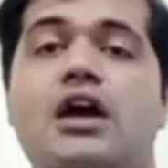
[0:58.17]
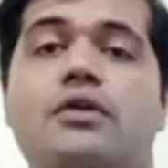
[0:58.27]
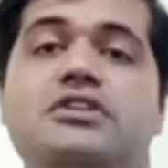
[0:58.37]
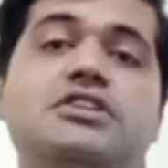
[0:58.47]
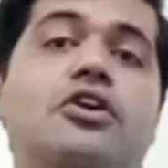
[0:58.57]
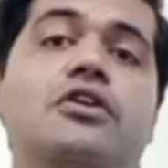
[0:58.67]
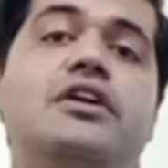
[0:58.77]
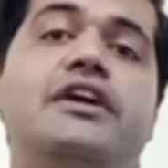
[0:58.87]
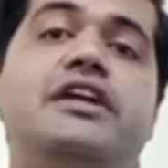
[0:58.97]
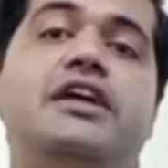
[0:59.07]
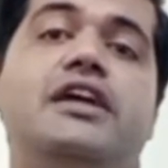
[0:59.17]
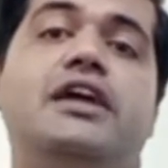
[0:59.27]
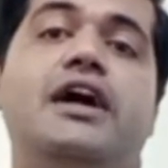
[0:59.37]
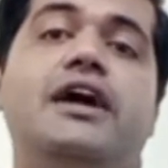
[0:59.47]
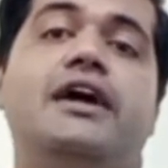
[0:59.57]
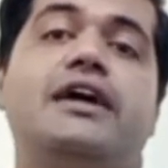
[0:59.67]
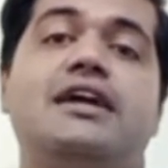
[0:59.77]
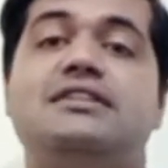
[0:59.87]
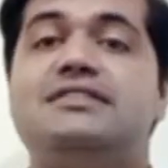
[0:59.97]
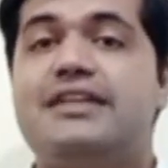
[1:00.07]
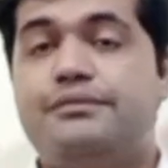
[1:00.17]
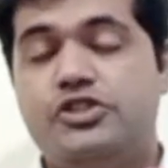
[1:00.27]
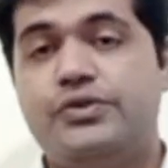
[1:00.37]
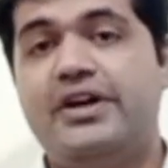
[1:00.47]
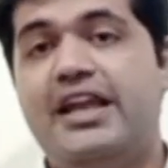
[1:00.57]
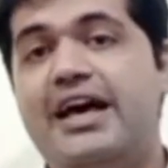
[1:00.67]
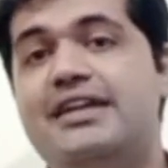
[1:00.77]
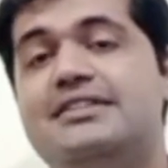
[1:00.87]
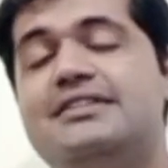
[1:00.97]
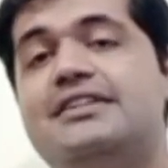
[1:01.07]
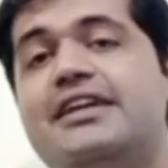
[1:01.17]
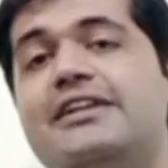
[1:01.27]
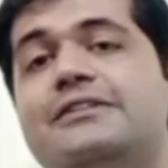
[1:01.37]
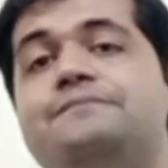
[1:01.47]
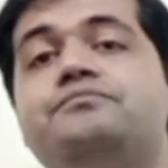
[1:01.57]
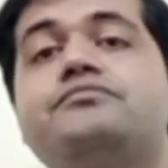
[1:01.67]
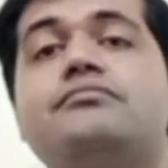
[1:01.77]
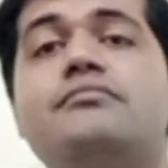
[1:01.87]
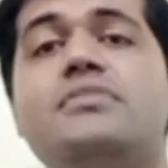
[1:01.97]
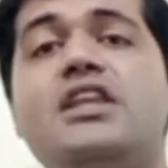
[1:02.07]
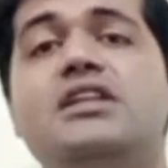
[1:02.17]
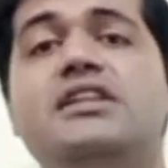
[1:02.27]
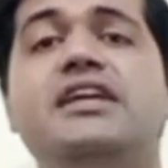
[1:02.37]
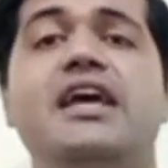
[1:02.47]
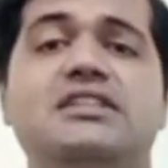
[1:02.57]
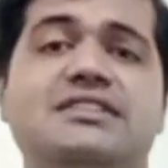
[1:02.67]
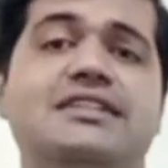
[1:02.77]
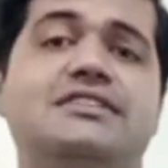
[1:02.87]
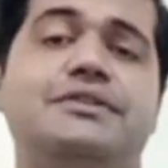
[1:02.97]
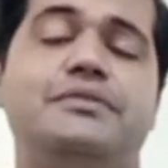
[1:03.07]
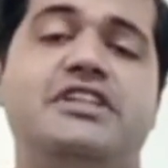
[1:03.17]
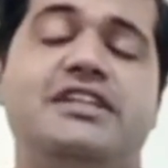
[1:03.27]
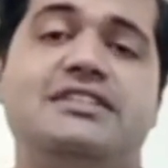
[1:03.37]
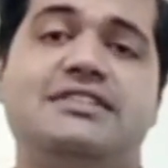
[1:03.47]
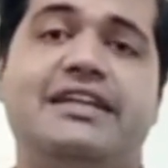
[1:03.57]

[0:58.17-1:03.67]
was already conceptualized in the essays of T.S.